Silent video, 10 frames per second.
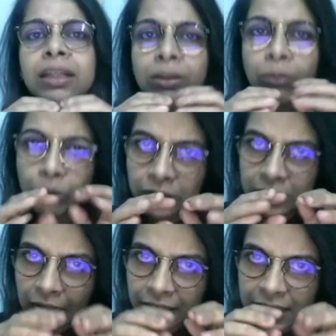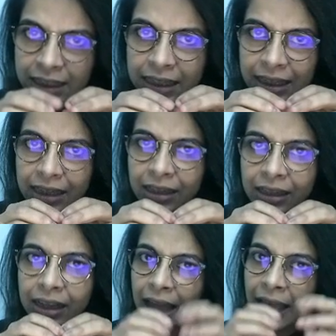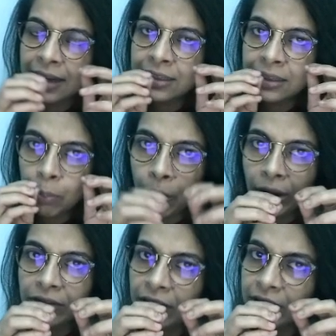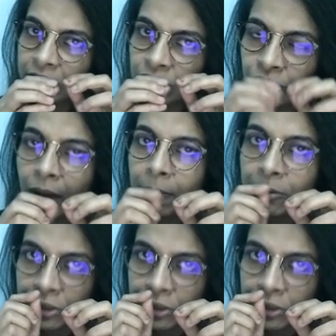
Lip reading: The boat started sinking and the point where it stopped,